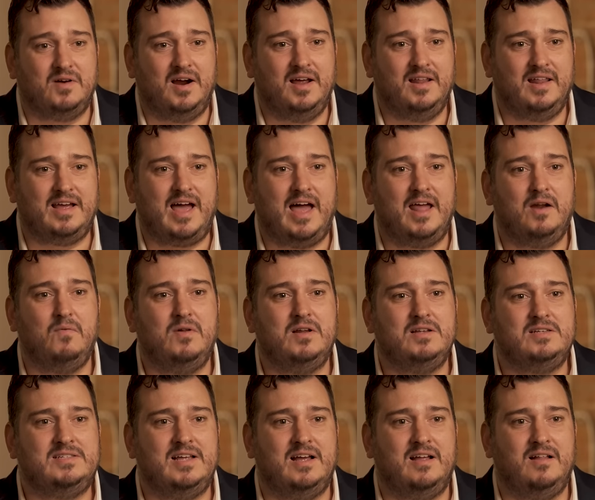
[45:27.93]
right? Yeah. Like, I don't want to
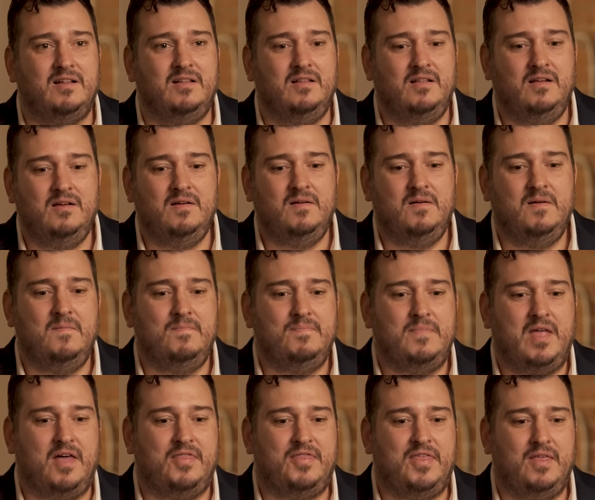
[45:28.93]
sell
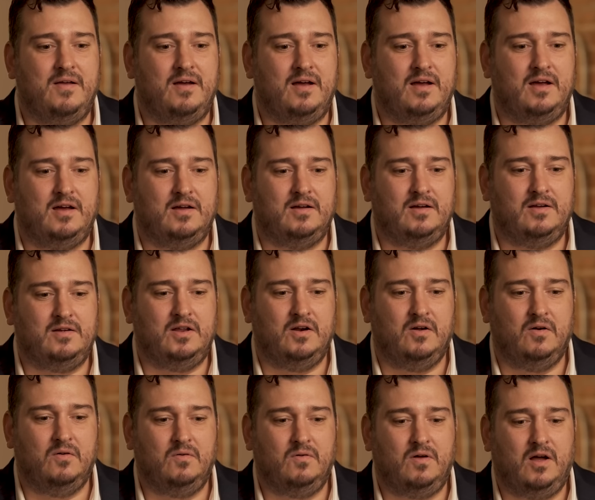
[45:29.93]
a
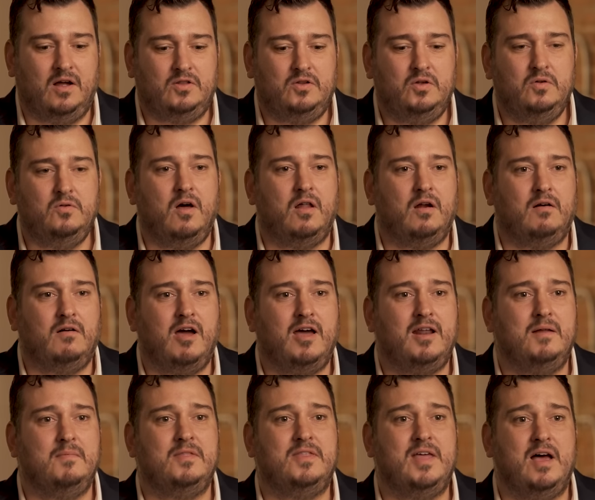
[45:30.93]
$2
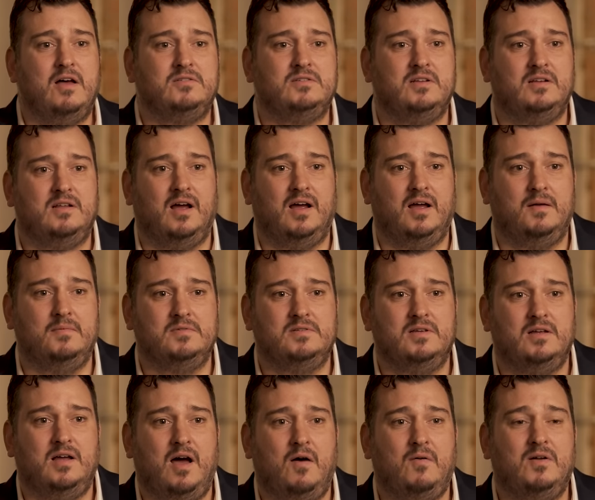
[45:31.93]
item 1,000 times.
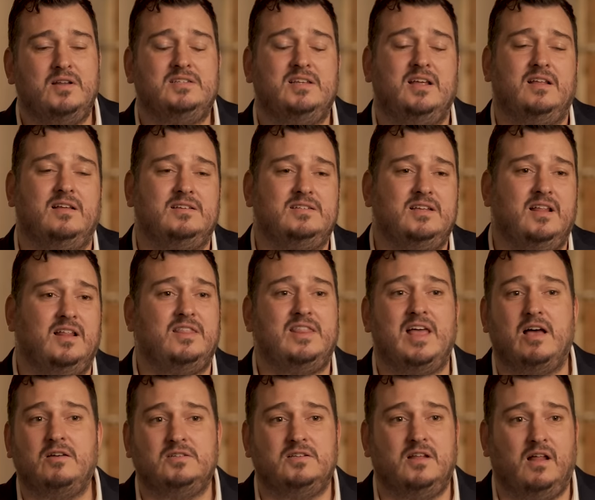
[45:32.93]
I want to sell a
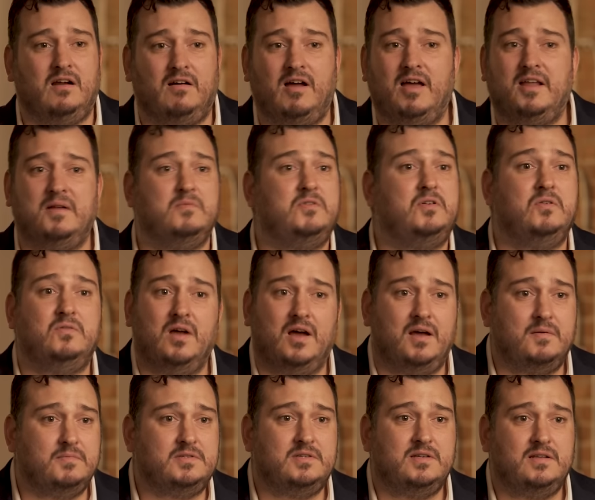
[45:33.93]
$1,000 item 2
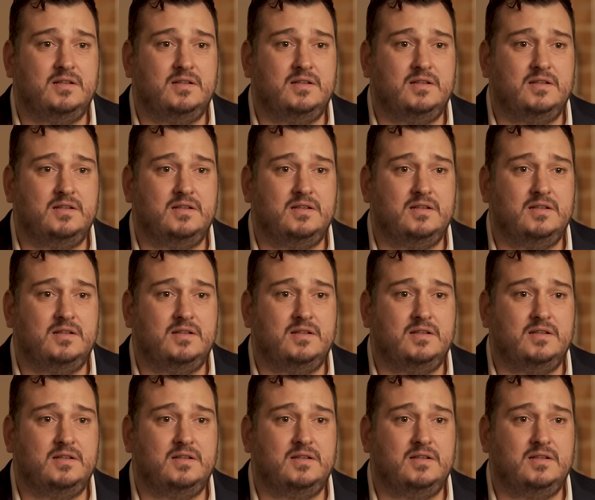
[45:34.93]
times,